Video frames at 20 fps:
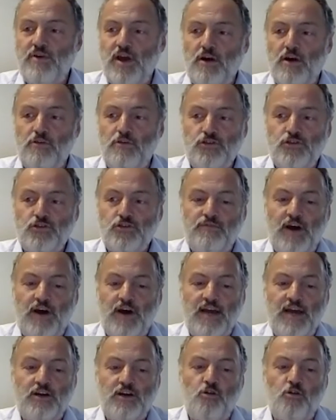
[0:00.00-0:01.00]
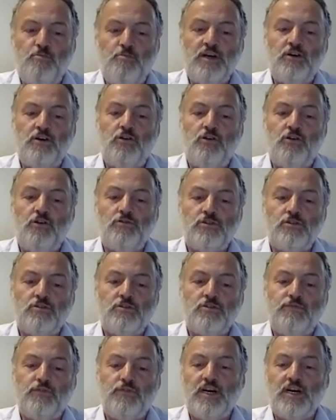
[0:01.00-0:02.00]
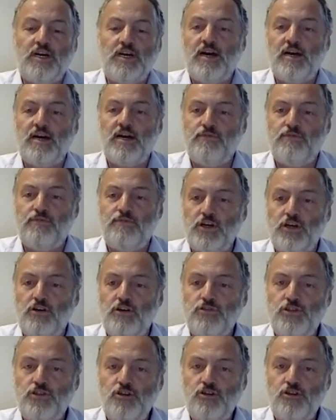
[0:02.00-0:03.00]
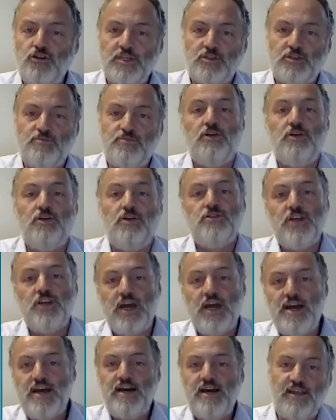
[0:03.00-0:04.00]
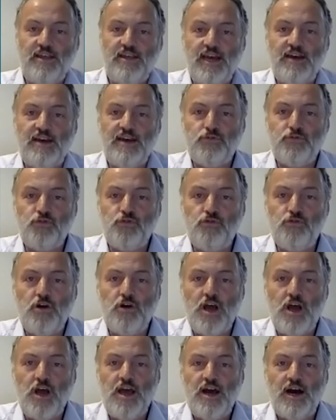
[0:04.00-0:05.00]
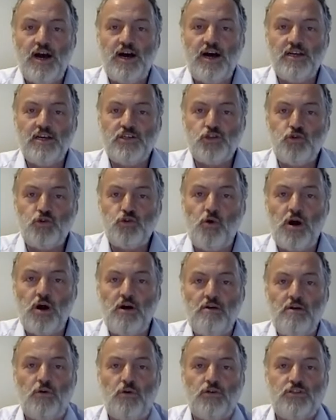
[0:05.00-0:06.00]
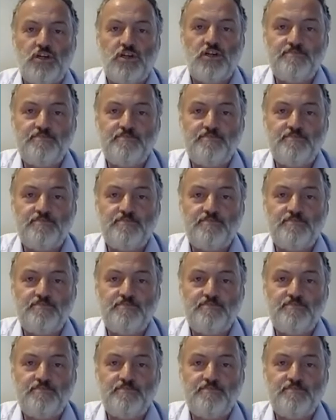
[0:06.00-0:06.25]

also have high coping costs for the consumers because they have to store water.